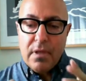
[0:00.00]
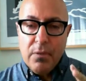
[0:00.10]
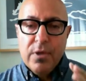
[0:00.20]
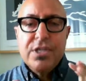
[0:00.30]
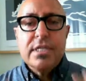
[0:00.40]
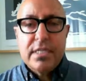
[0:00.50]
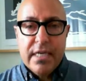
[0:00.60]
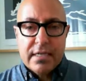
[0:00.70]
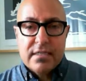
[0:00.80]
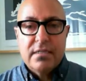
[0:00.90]

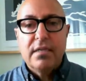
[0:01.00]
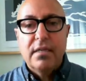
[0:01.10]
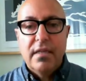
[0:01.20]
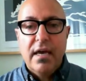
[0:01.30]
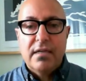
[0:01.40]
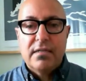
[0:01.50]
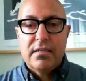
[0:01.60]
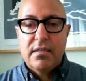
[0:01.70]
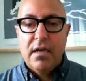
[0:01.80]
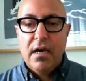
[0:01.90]
this, that
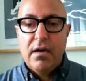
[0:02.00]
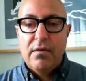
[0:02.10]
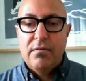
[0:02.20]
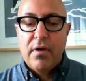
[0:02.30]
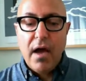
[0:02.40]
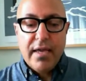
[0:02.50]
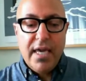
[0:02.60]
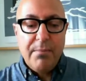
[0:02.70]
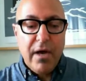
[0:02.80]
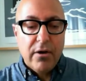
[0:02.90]
I
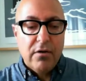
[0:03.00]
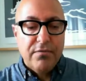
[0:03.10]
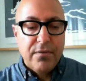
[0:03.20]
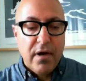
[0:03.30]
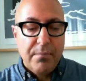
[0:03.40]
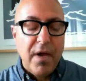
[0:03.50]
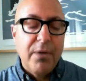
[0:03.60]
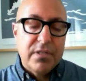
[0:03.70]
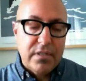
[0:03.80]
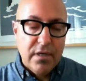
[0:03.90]
came out of, I
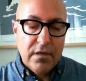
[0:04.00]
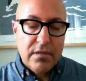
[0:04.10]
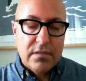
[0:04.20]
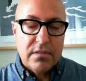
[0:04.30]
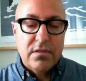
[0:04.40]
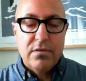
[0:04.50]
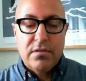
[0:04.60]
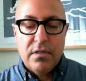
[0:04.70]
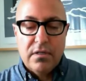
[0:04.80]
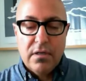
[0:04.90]
was the youngest
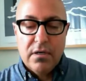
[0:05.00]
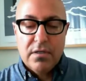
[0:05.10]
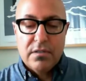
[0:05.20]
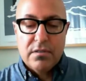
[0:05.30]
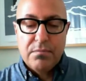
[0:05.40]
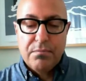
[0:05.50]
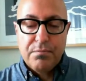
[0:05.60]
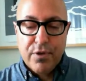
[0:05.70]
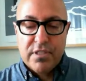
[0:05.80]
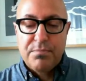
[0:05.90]
associate, youngest
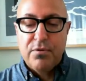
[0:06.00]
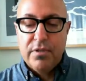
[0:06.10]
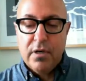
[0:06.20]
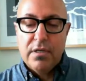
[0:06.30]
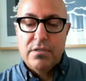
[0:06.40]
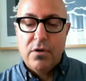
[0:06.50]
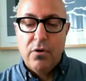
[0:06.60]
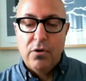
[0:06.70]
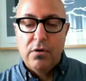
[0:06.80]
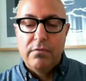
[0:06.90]
principal, youngest
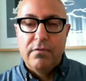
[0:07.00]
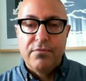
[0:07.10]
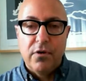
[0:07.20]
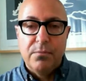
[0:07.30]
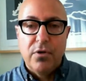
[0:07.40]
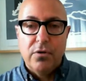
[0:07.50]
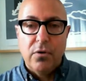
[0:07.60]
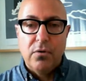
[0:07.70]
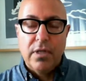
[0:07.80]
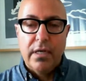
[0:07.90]
owner of a firm called
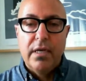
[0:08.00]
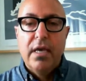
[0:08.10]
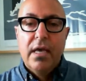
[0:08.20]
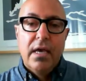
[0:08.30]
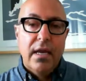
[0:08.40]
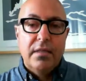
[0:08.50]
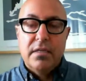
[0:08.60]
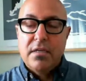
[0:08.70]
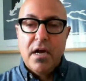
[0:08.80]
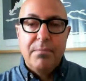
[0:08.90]
Olin, and at
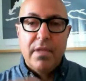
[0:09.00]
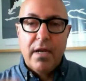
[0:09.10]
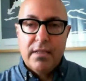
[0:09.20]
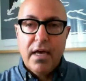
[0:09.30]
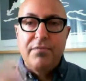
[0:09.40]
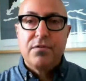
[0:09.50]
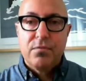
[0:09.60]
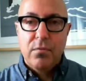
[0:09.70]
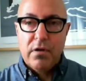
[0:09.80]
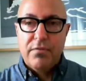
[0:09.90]
the time that I
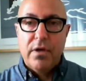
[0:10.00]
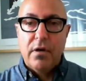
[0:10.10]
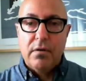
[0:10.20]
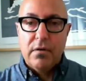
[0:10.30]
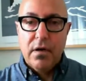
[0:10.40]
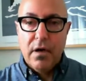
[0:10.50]
left, one of their,